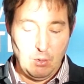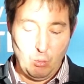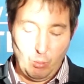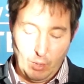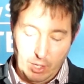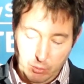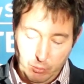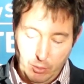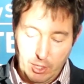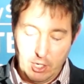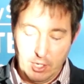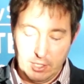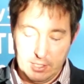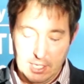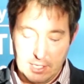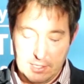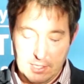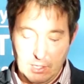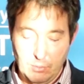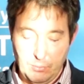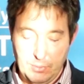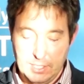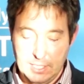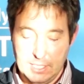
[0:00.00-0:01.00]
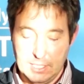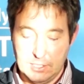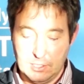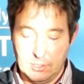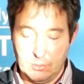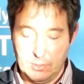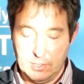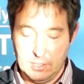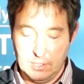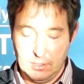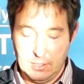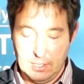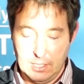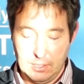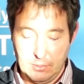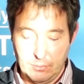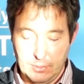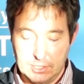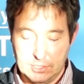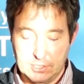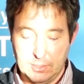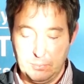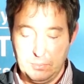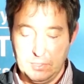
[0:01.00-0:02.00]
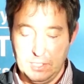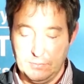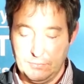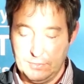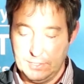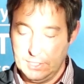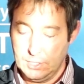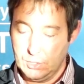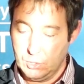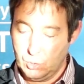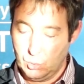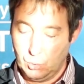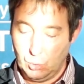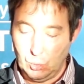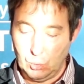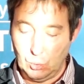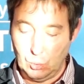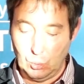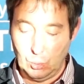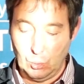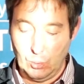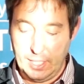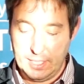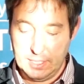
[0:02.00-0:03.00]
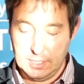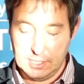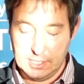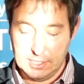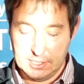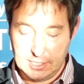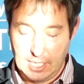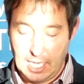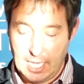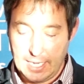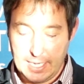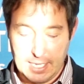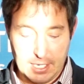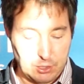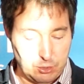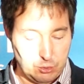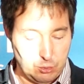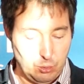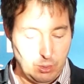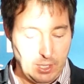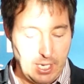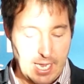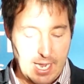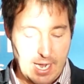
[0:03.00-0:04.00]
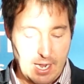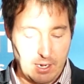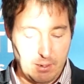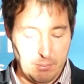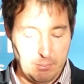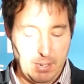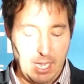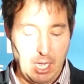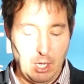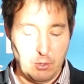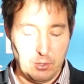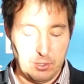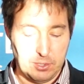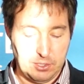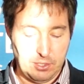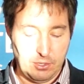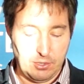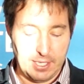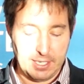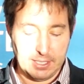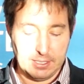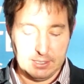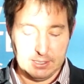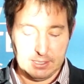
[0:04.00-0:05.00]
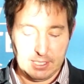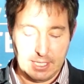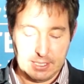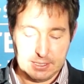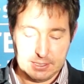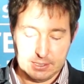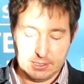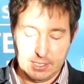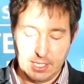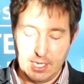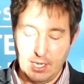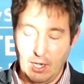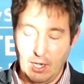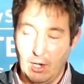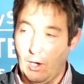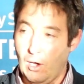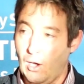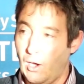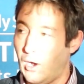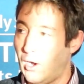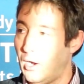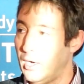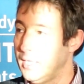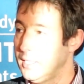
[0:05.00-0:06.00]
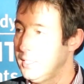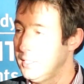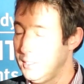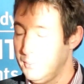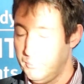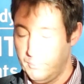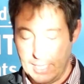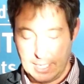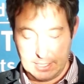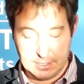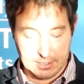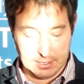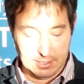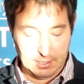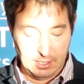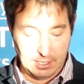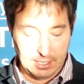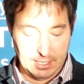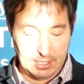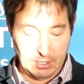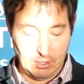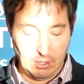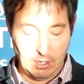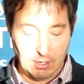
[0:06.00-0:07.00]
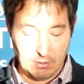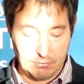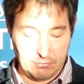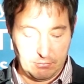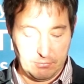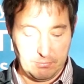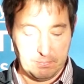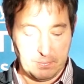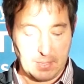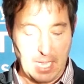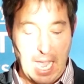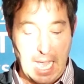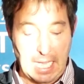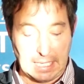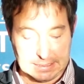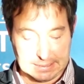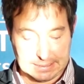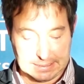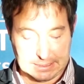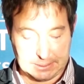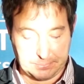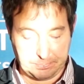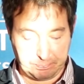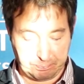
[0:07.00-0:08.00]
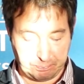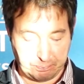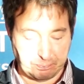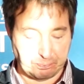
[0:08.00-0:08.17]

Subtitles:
One way or another, we need a receptivity to and desire to care about things as they are independently of us.